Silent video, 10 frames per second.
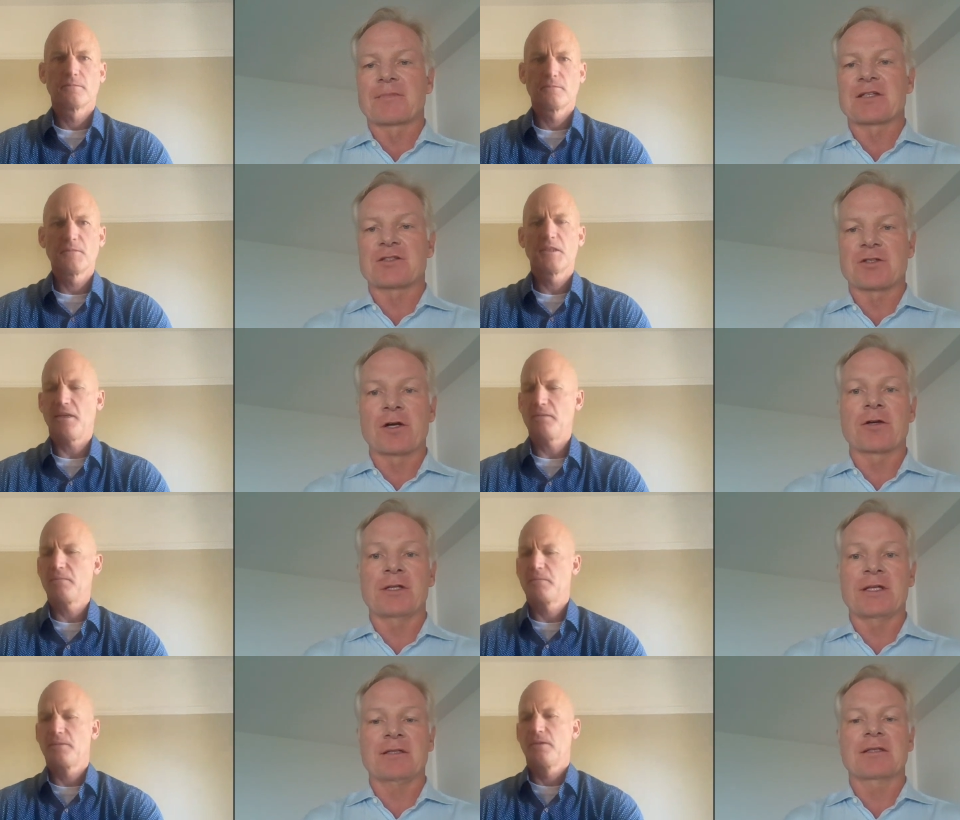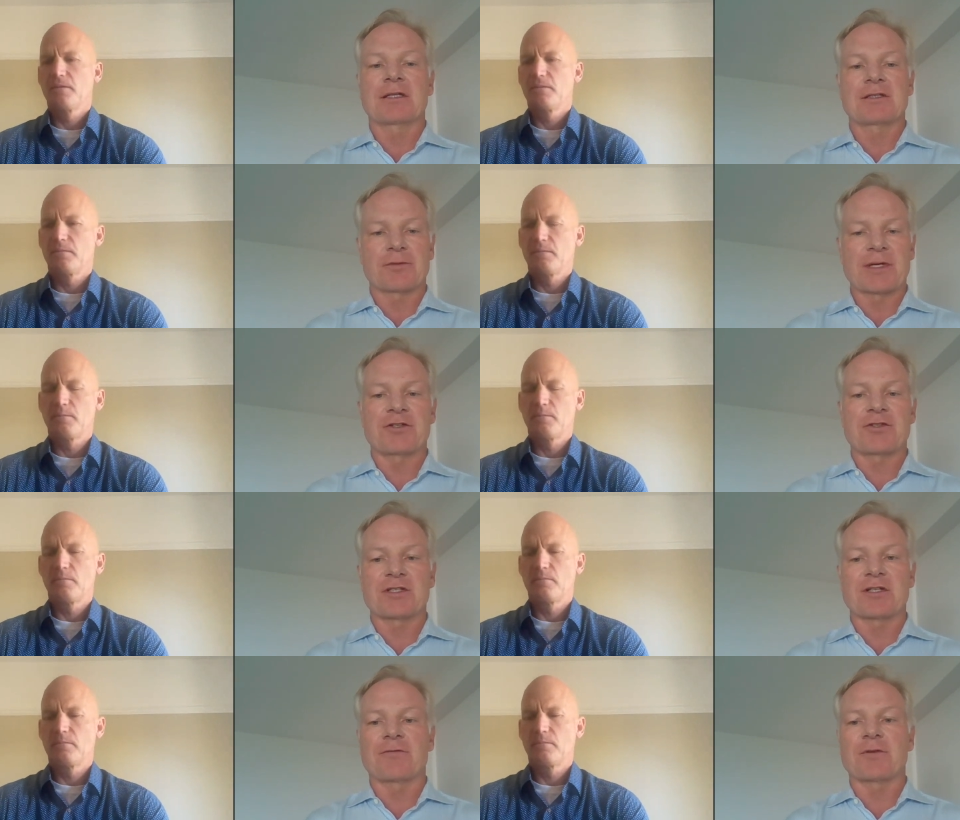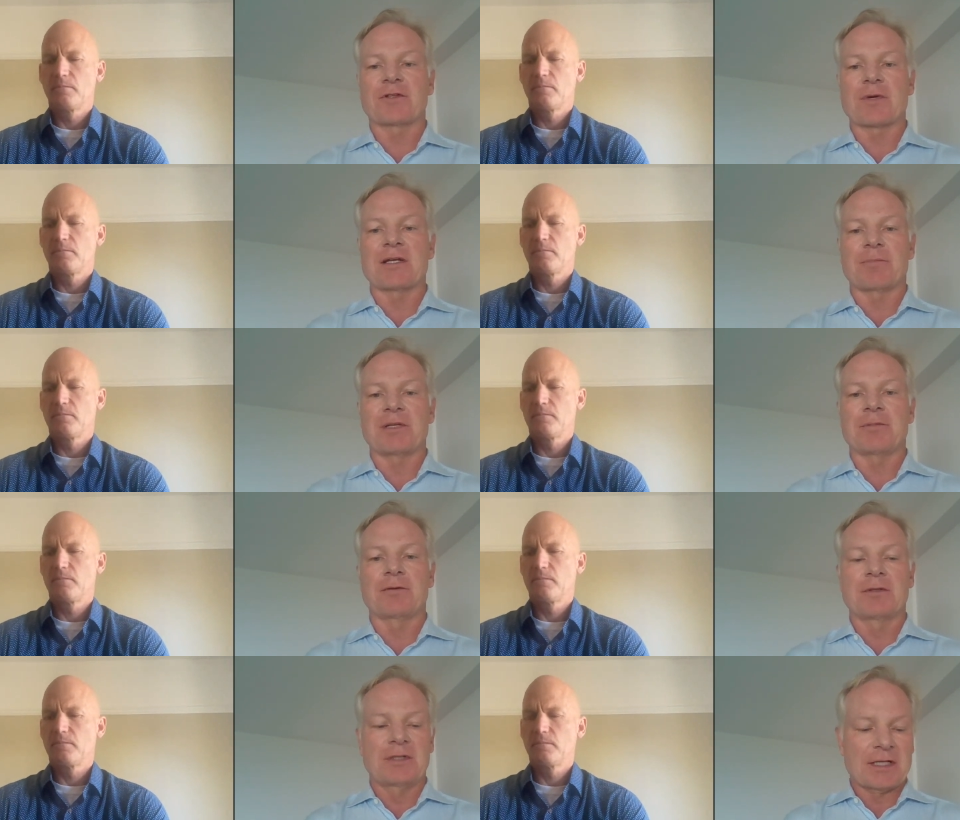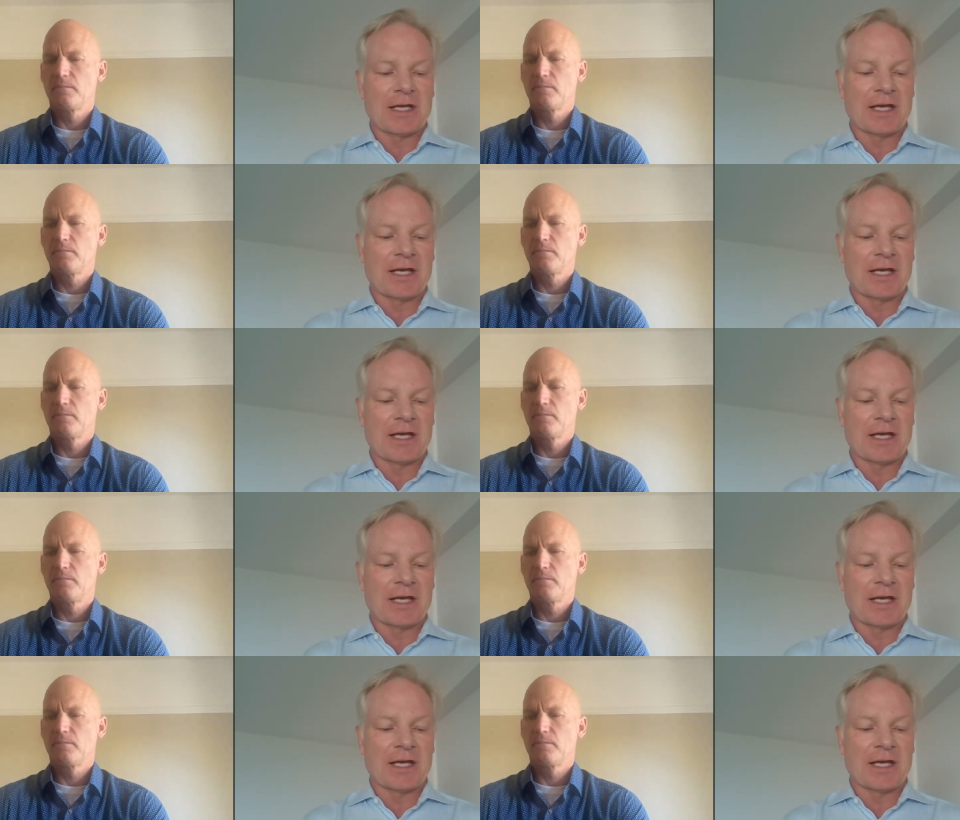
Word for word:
Speaker 1: Okay. Start early, surround yourself with the right people,